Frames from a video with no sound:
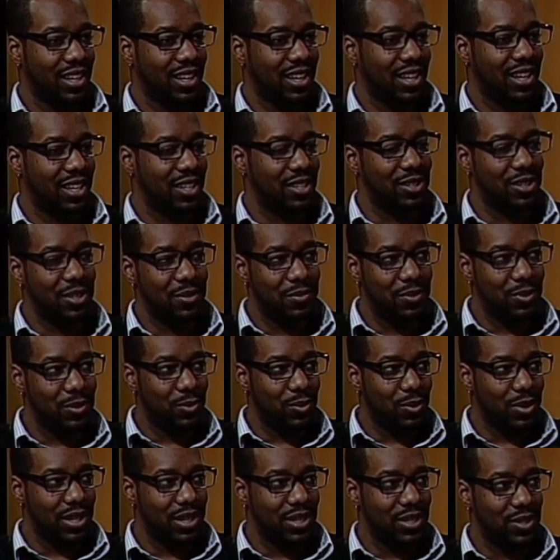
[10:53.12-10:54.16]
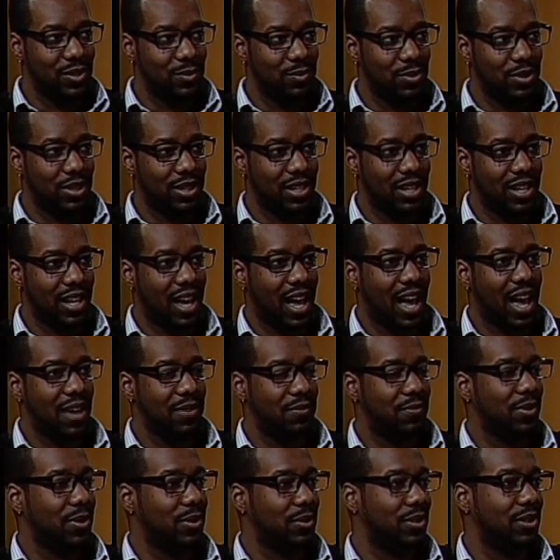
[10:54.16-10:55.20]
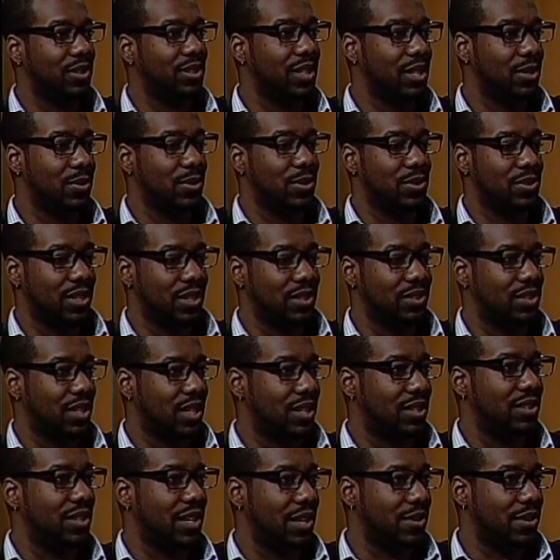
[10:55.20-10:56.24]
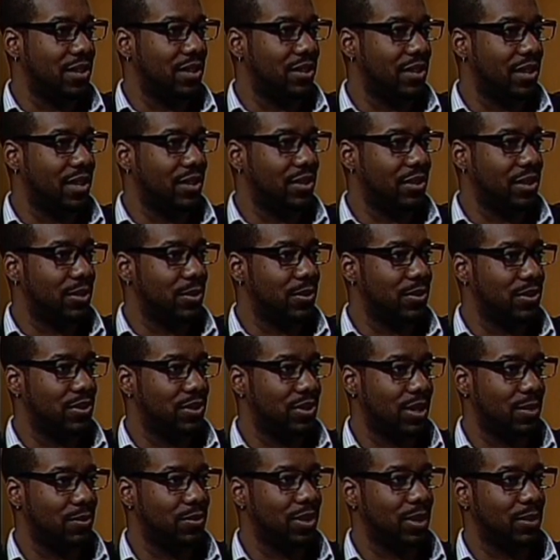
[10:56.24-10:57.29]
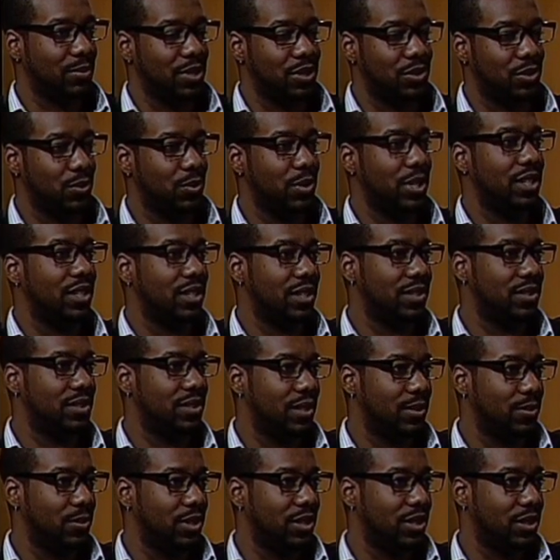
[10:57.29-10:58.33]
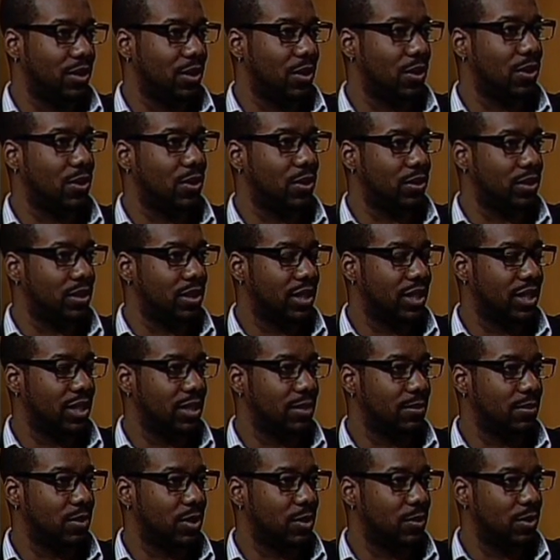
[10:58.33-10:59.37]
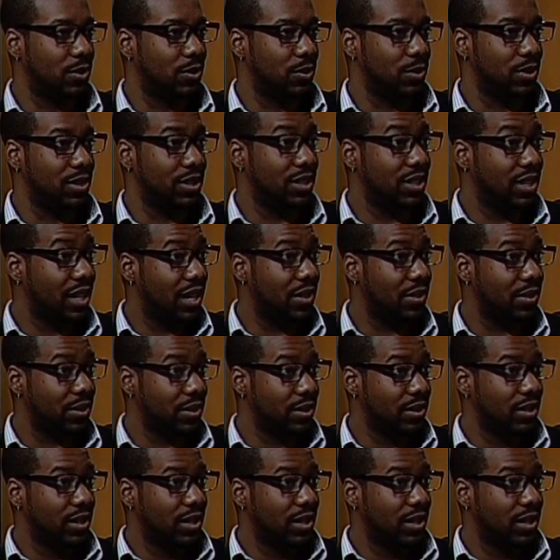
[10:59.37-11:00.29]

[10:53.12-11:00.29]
in different ways, but I felt that there was a solidarity there. There was something between us that we could all commune with together.